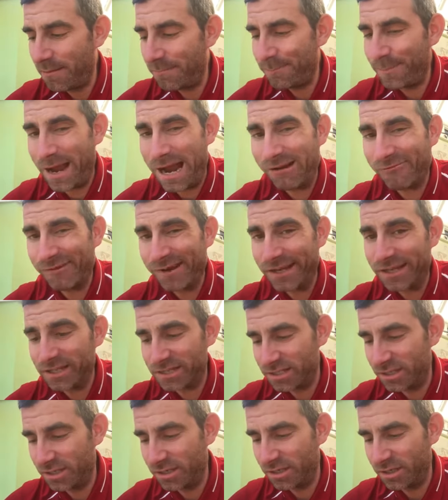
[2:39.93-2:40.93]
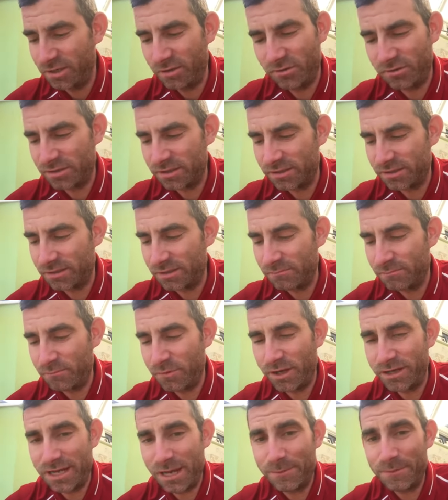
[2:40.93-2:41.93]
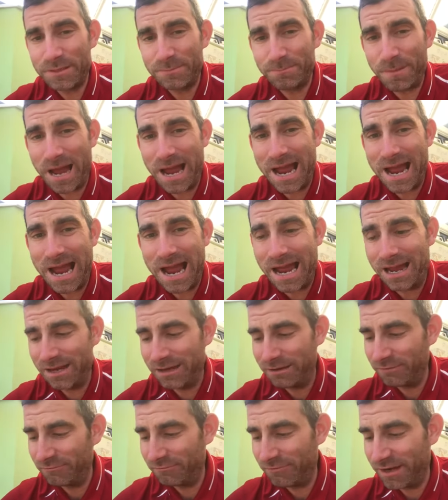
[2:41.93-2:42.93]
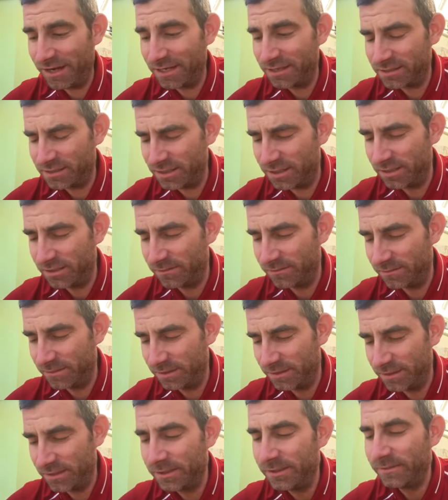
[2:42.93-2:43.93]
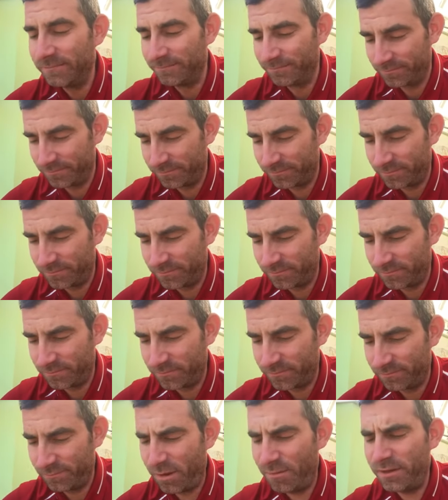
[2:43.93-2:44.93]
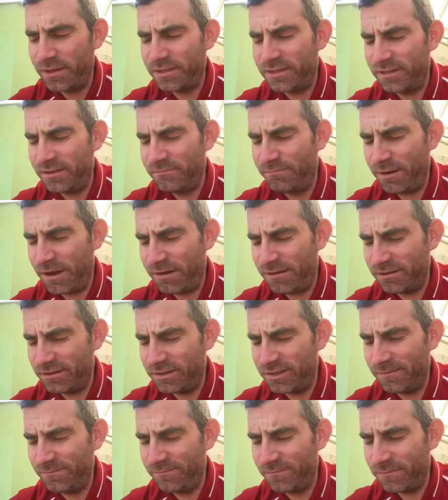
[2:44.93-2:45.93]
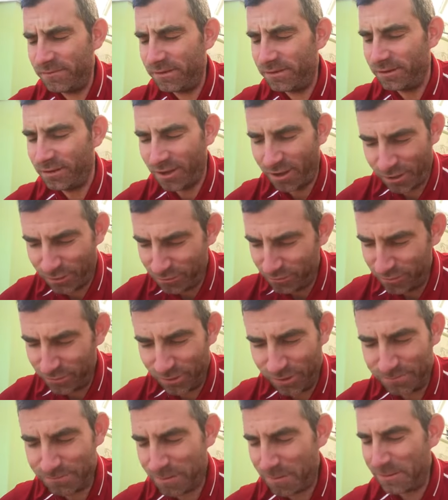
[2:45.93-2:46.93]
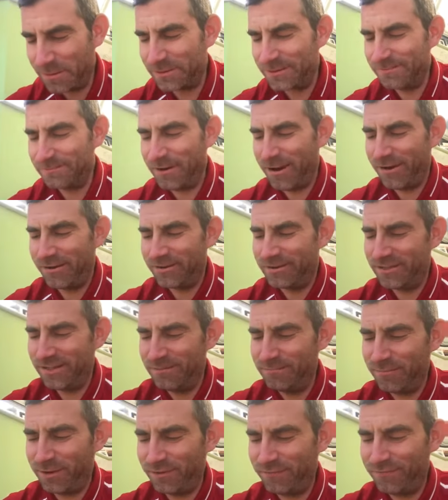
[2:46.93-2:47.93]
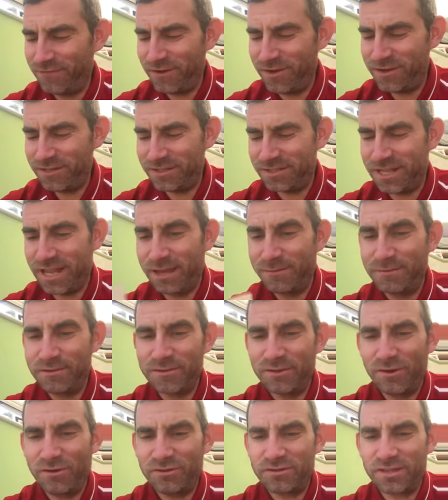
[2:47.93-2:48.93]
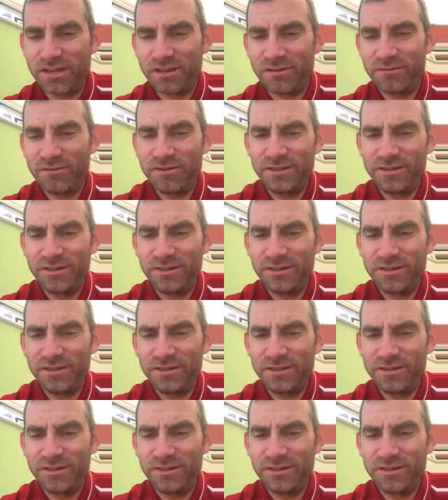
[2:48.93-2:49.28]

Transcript: Barrington, not my name is Barrington. Bummington, Barrington? No, not Bummington, Barrington. My first name is Otto.